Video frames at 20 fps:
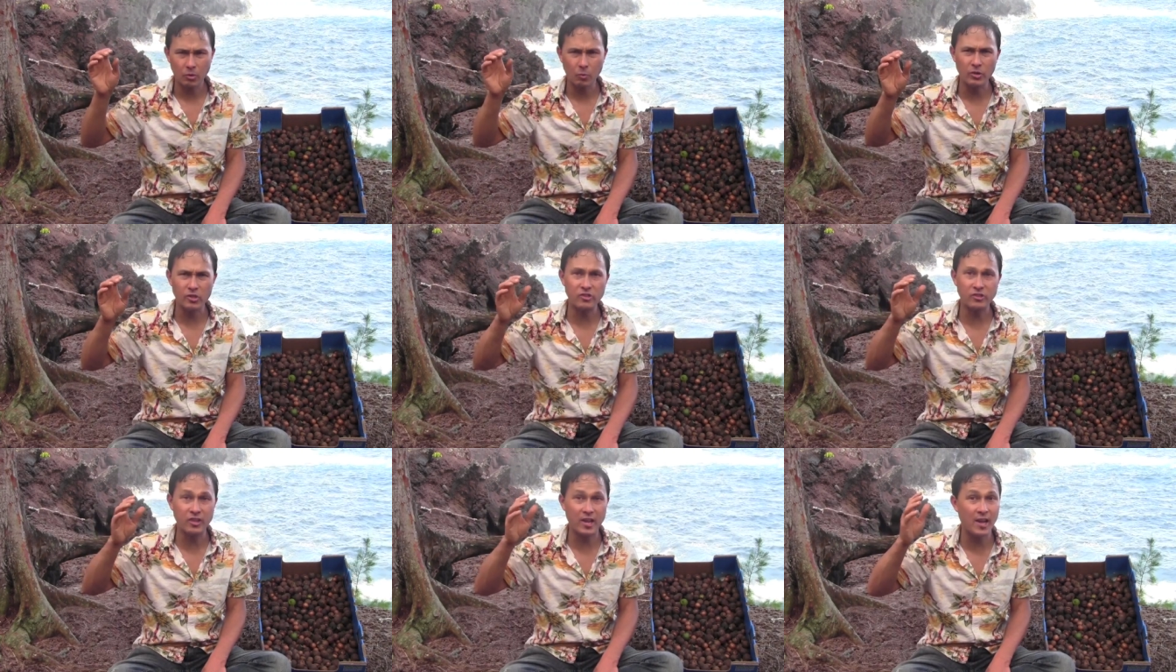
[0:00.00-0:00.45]

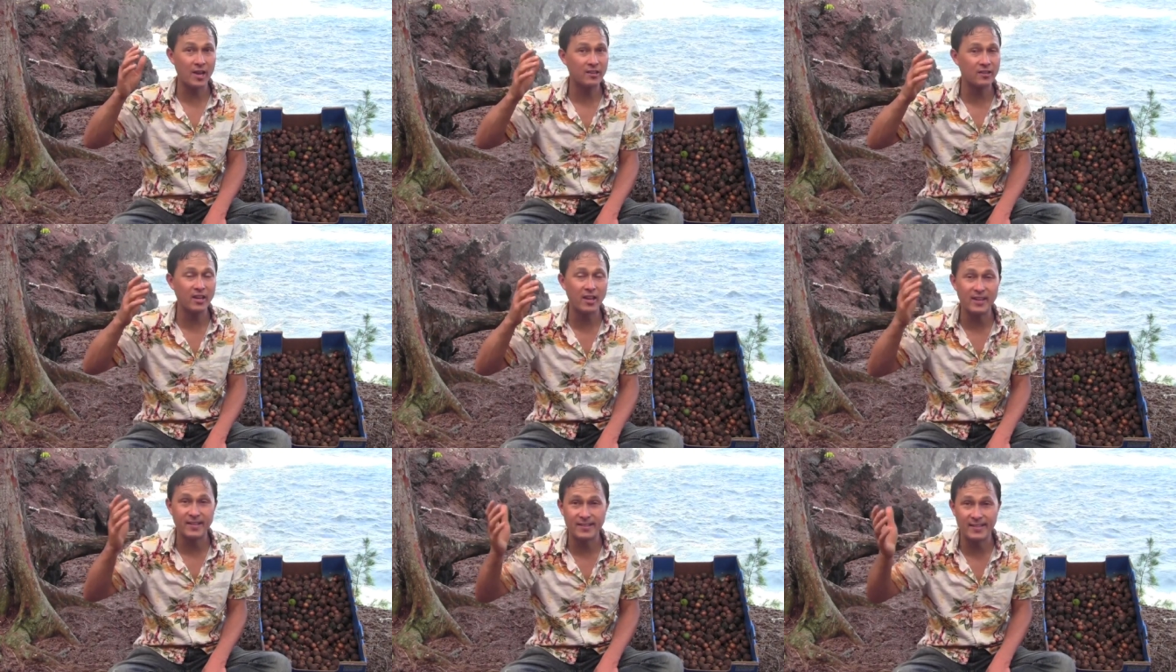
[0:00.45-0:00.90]
which
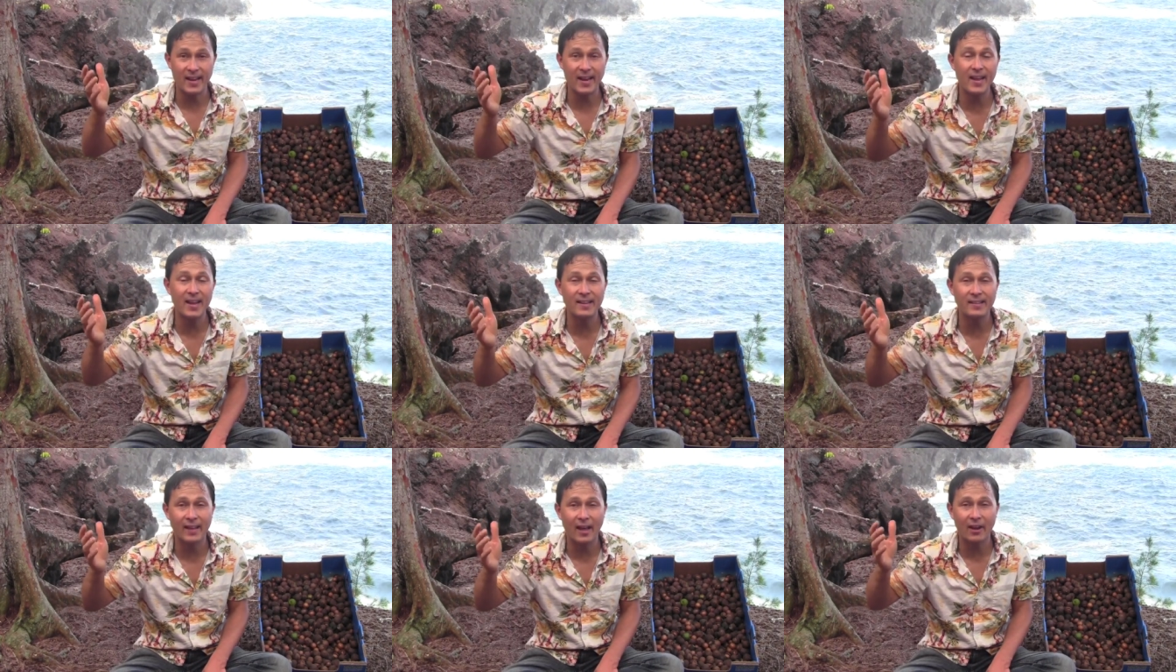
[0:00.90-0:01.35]
can take
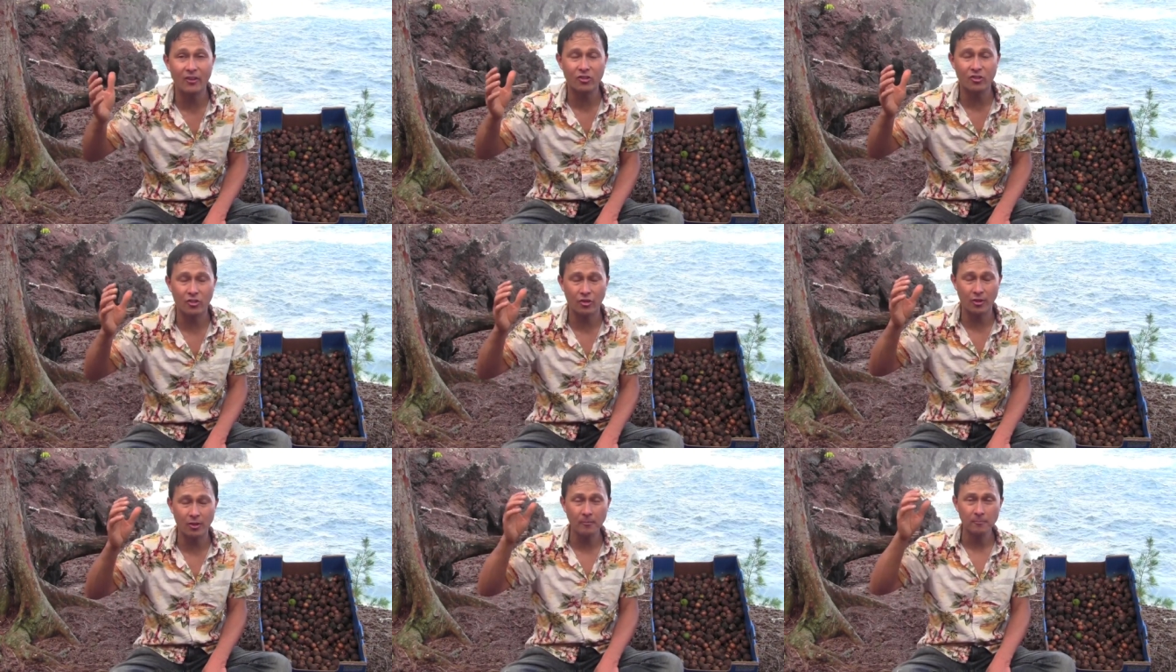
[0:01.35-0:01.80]
days
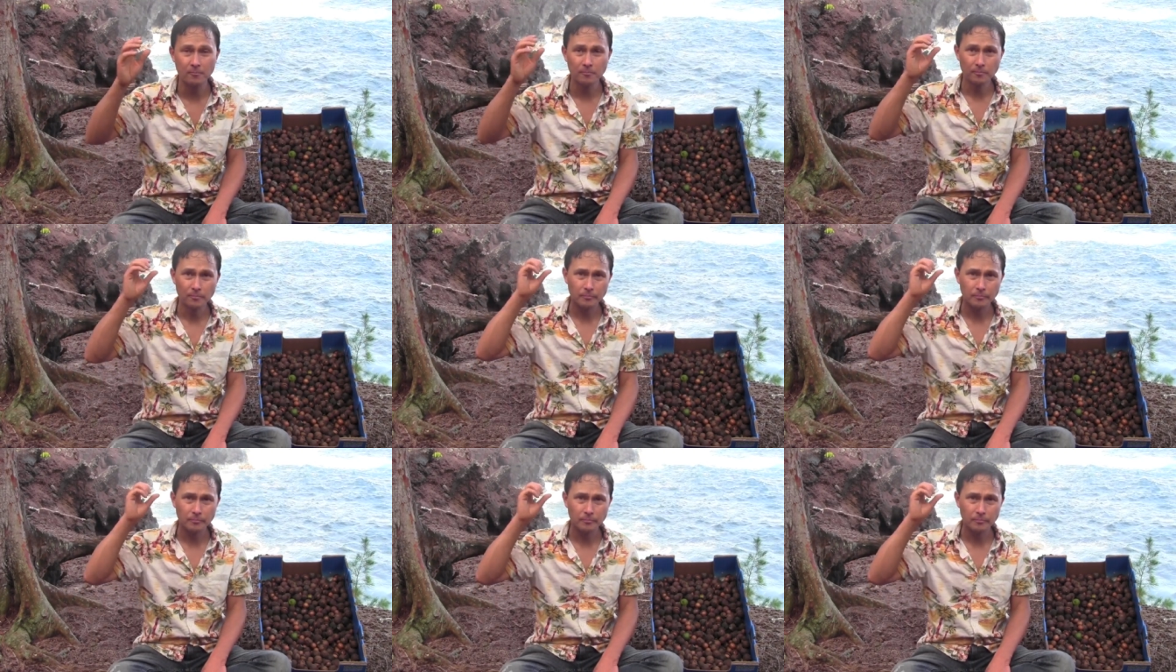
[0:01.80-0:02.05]
actually,